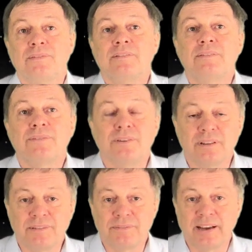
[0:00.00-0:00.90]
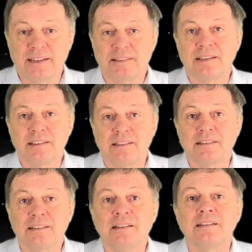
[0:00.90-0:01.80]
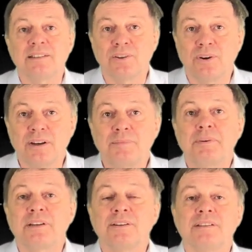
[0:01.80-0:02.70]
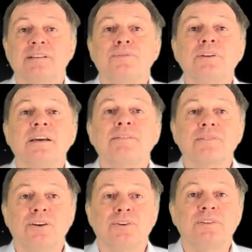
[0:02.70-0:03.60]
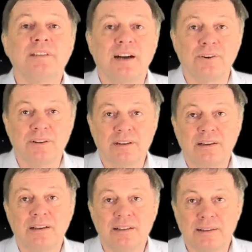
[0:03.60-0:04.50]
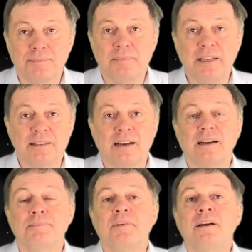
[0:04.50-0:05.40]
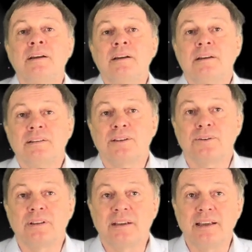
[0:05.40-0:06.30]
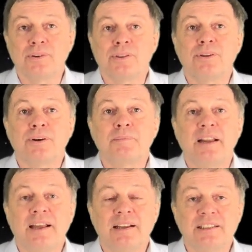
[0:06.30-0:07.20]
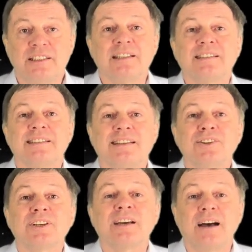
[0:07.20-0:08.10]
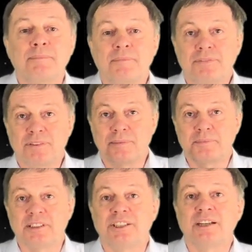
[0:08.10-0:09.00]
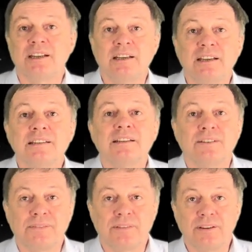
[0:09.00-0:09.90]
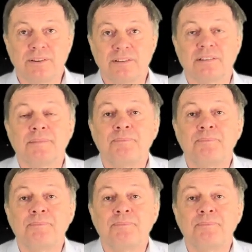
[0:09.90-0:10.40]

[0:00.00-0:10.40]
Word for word: for the fact that it's still so hot, because it would have cooled down in the meantime. So the geothermal energy does not come from the generation of the Earth.